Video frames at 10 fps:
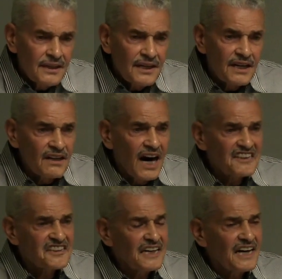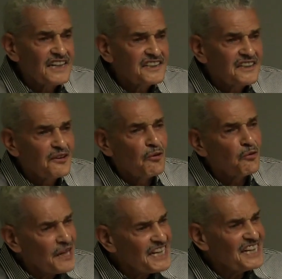And Allah says,
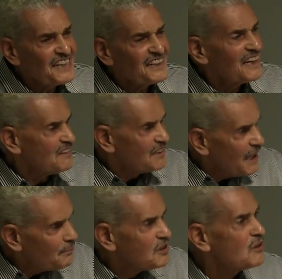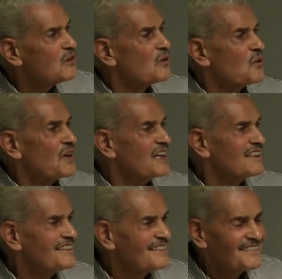read in the name of your Lord.
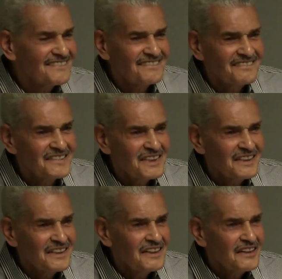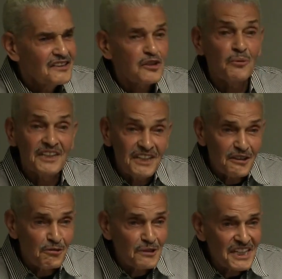So we need to
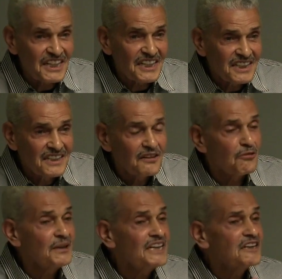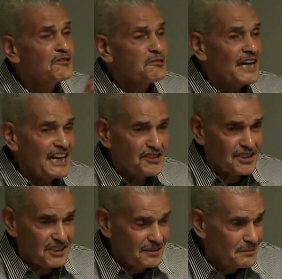read. Read the
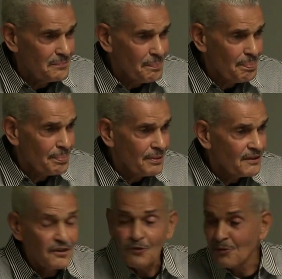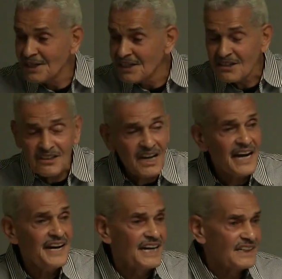creation. Read the
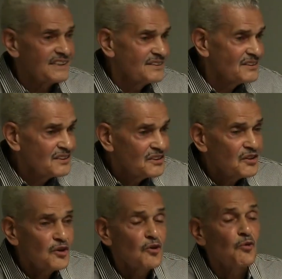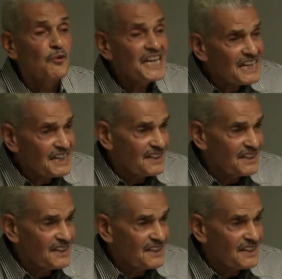Quran. Read.